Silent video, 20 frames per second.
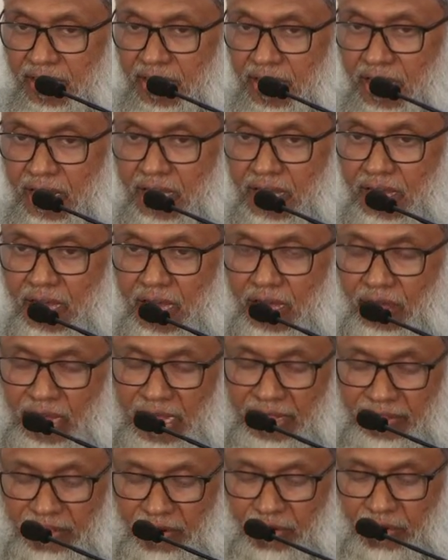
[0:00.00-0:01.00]
Uh, uh
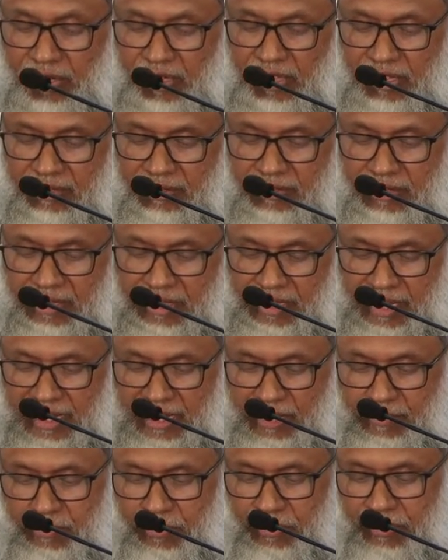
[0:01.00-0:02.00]
other uh,
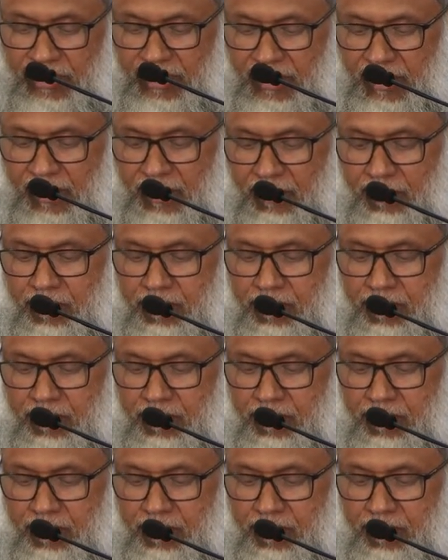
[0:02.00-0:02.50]
anybody,